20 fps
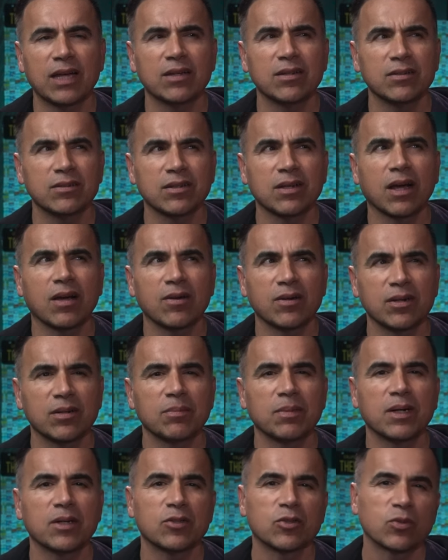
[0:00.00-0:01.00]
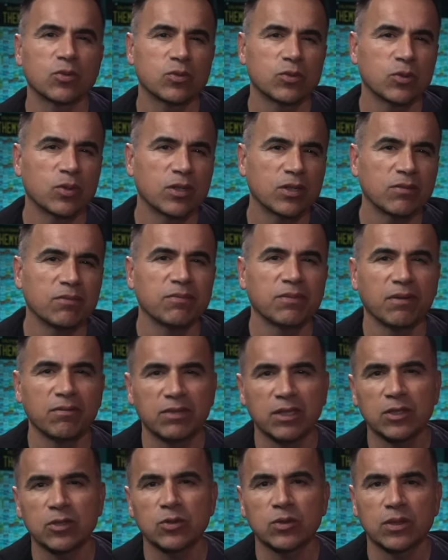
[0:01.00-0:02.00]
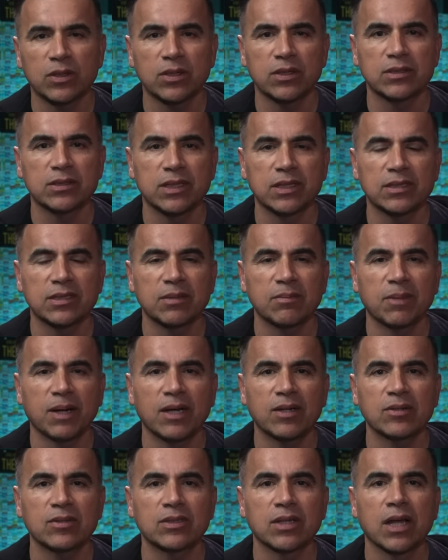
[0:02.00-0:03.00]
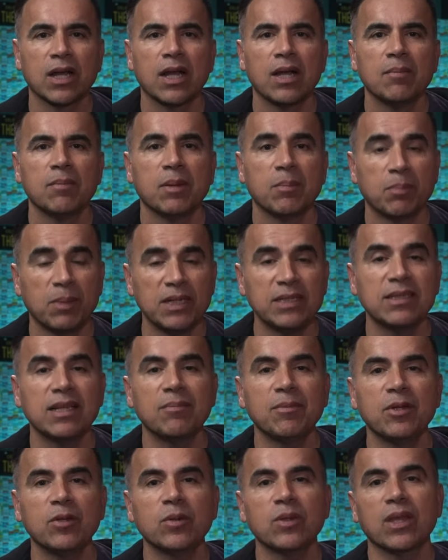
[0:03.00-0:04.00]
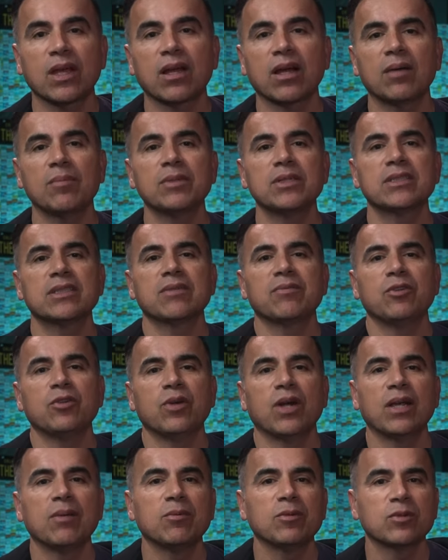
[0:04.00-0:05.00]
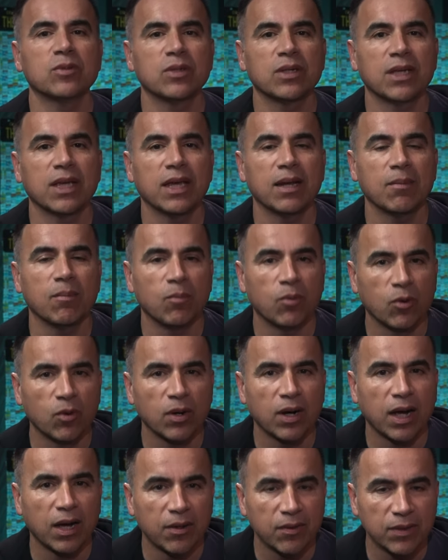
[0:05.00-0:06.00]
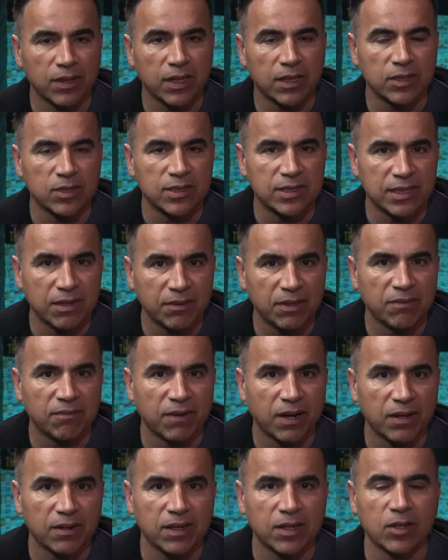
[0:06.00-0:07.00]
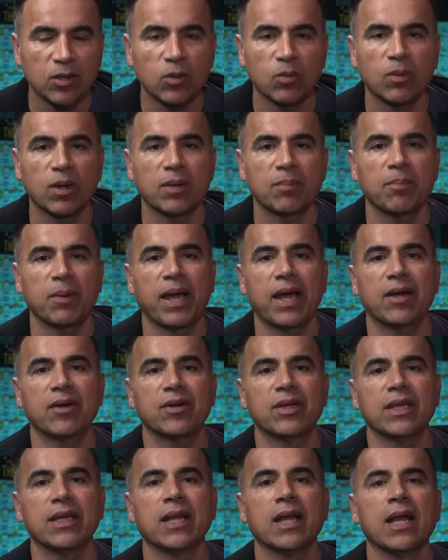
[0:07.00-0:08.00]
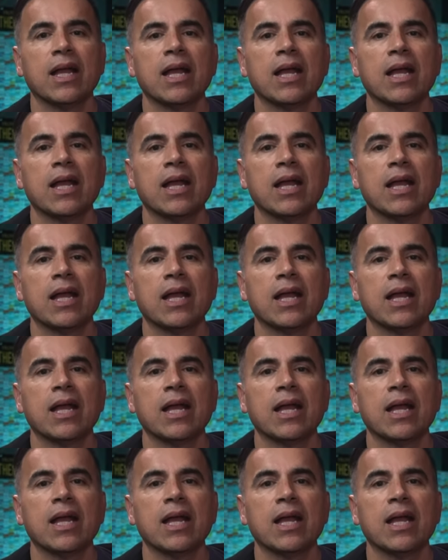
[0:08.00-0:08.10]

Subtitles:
could count it about 250, 260 miles, but please let me know in the comments if you're able to get more out of that 75 kilowatt battery.